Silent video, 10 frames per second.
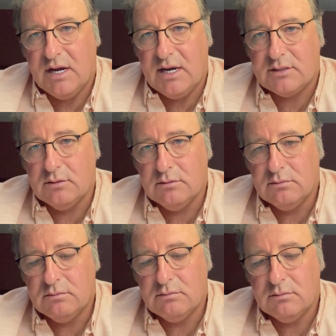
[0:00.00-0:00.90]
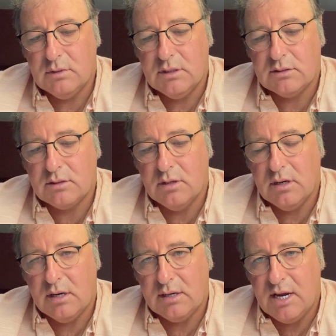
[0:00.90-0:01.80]
axle, it's
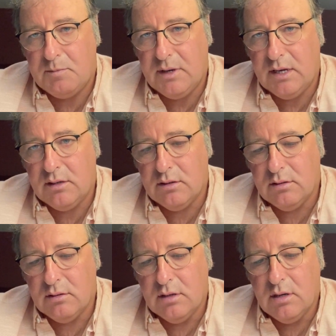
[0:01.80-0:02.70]
got an APU,